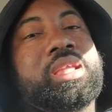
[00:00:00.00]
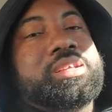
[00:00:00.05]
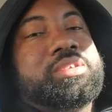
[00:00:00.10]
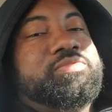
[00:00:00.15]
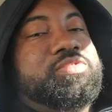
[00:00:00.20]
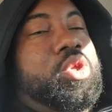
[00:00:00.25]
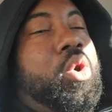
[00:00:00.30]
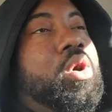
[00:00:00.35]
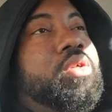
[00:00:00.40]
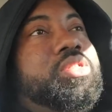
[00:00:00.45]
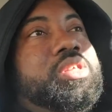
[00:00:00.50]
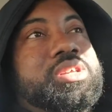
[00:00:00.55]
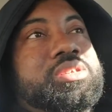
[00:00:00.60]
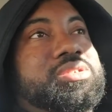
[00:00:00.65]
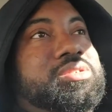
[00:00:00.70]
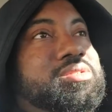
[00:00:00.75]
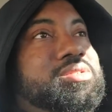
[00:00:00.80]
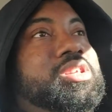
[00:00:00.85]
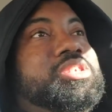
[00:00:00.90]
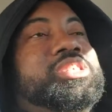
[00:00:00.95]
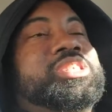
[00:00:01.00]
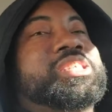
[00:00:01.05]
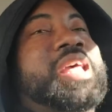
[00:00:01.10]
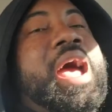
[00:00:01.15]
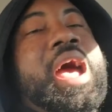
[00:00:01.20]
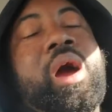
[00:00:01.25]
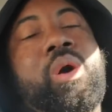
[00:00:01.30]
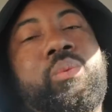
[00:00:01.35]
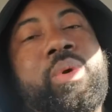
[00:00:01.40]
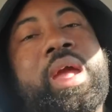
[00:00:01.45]
the
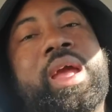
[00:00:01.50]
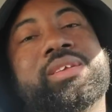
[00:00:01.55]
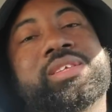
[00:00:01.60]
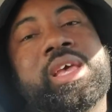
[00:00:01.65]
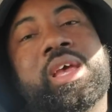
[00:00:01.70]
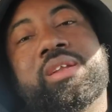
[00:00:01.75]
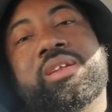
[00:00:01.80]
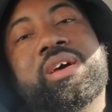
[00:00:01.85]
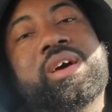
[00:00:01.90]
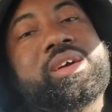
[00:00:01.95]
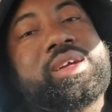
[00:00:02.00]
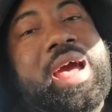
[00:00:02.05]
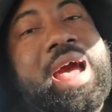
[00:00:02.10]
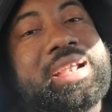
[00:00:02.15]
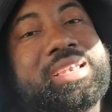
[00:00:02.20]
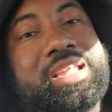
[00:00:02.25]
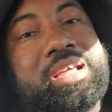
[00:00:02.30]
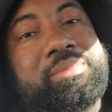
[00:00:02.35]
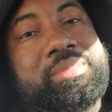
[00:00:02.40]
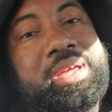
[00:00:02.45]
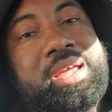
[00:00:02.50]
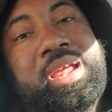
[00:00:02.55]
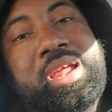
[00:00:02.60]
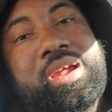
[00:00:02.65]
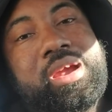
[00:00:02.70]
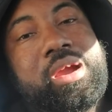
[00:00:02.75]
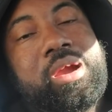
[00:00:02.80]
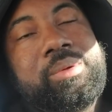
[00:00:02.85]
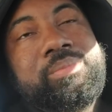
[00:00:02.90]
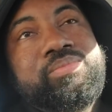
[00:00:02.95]
sound waves hitting her goddamn
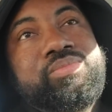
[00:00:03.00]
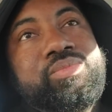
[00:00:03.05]
ear